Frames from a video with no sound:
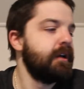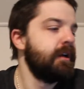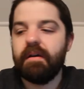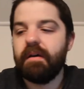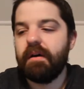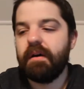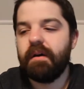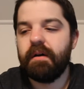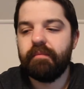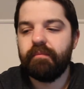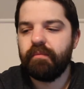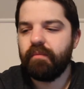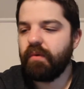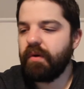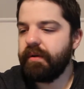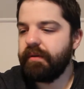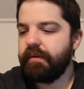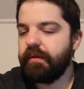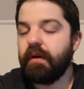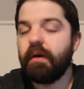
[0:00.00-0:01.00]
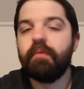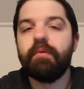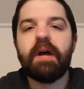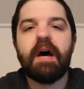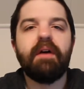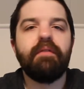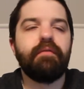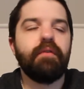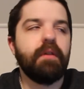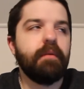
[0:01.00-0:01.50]
What? Oh,
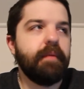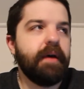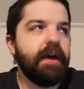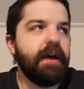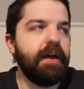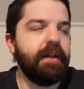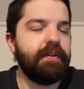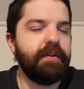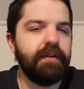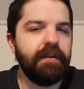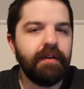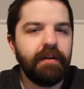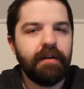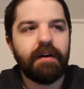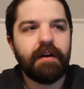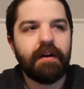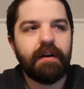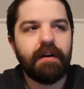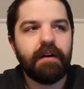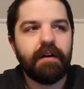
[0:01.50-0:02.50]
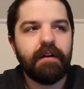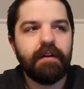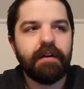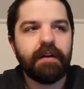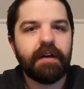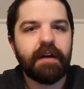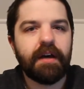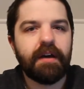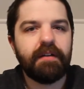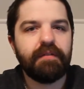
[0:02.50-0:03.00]
now for the bad.
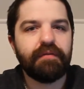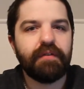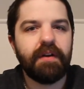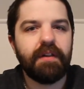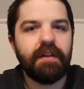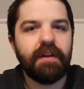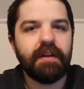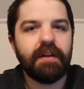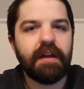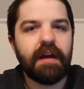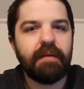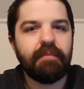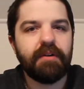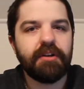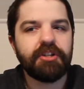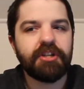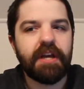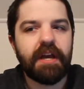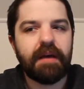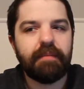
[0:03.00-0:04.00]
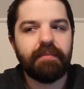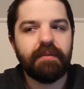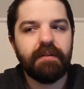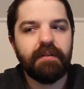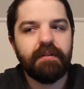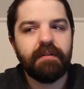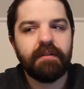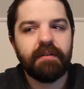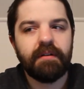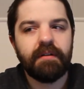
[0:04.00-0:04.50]
It kind of felt like not much
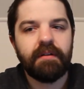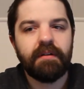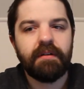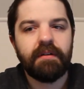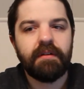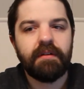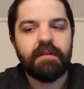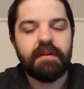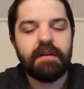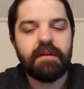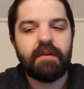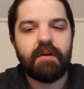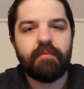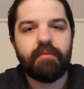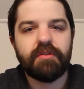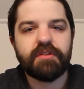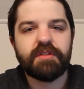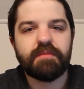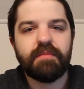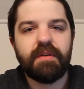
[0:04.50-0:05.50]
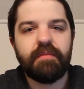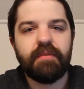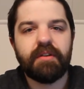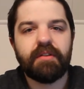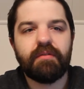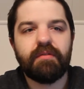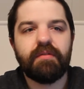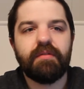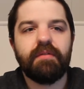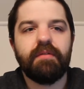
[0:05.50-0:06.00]
happened. It almost
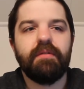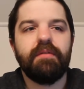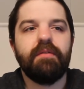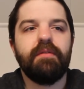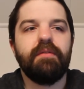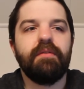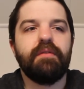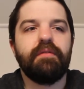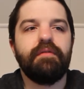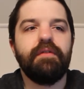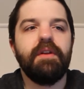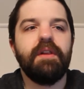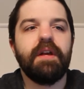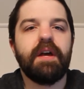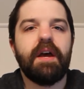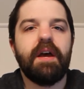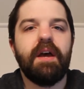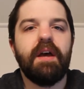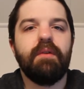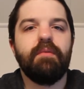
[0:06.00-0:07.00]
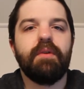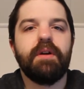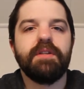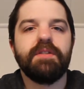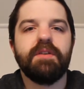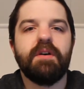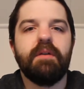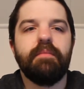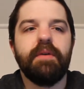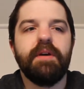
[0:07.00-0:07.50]
mimicked the feeling I had when I
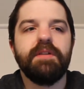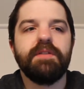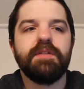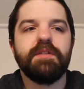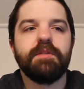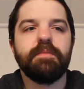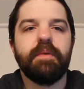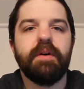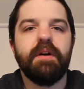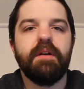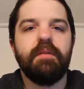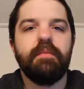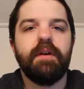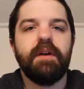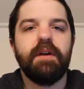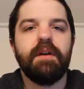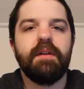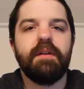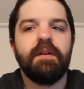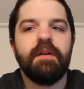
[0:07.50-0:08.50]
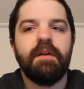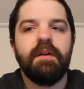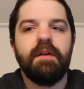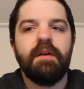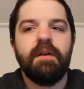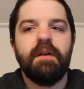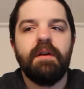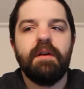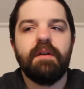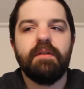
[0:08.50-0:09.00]
saw Amazing Spider-Man,
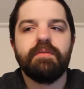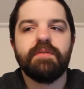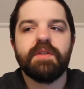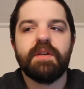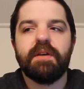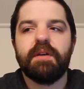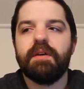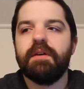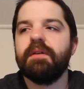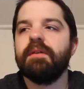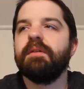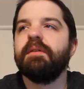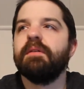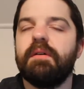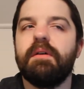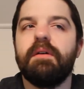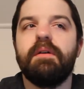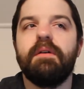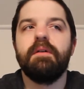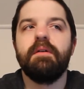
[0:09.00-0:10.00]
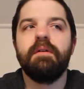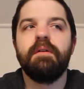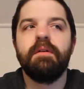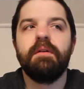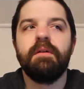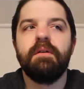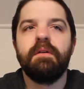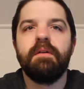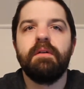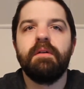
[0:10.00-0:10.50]
and it was like, huh,
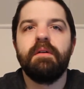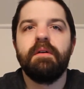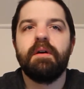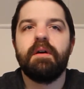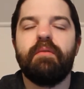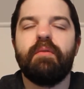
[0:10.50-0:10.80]
I